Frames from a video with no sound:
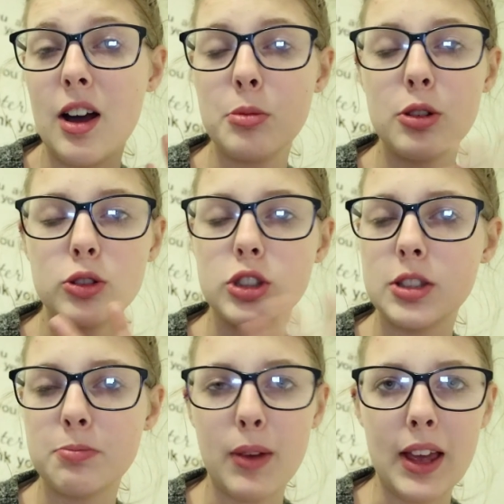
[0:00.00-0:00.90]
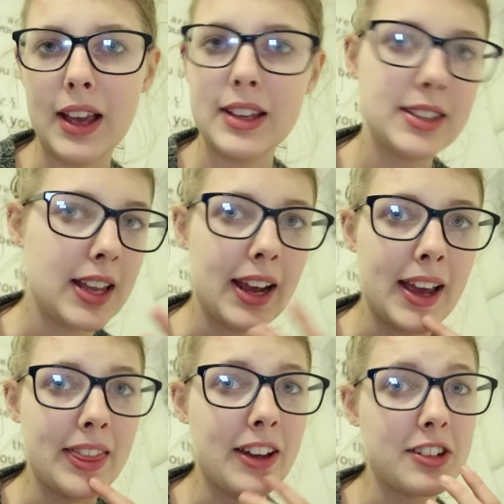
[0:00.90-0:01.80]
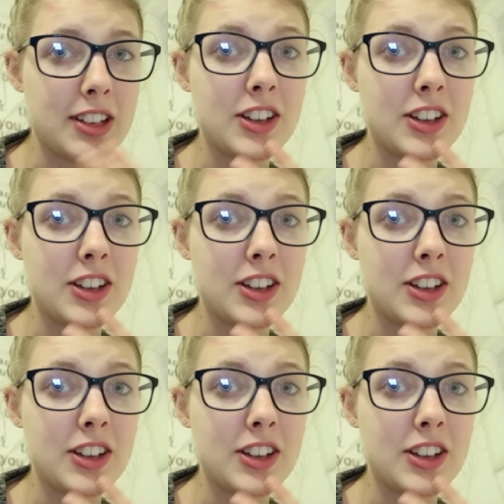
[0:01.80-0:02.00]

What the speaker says: I'm not just being silly and there is